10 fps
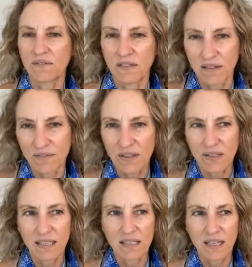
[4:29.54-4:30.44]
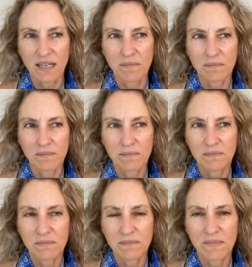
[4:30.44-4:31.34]
a very,
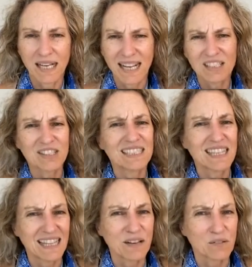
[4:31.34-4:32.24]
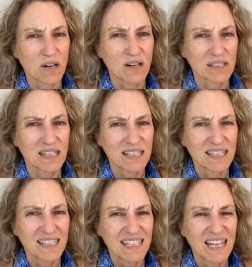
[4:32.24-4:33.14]
I actually said that wrong.
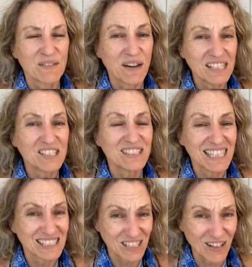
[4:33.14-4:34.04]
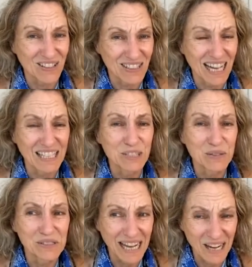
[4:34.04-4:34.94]
If I just say tunnel, I
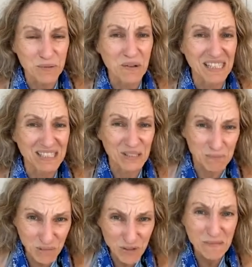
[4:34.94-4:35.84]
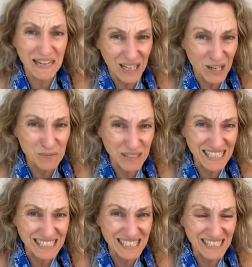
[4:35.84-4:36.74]
do not want to move my arm when
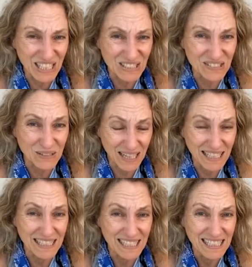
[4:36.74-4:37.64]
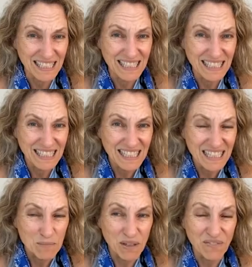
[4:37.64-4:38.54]
I say tunnel, right?
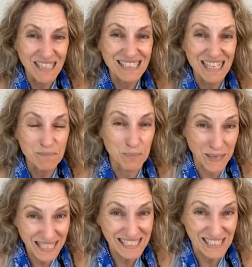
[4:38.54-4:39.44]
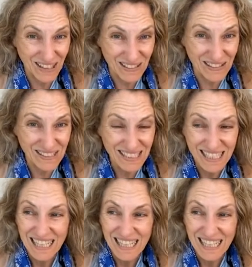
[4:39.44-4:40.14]
But if I say break tunnel,